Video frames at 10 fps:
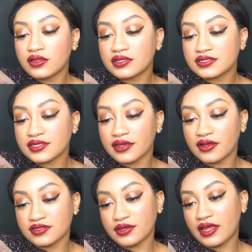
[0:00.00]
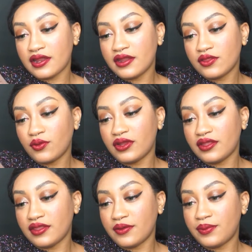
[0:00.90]
Let's see, also got another one of
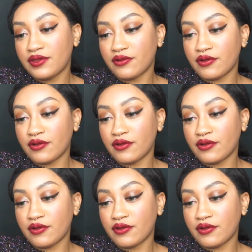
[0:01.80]
the Pure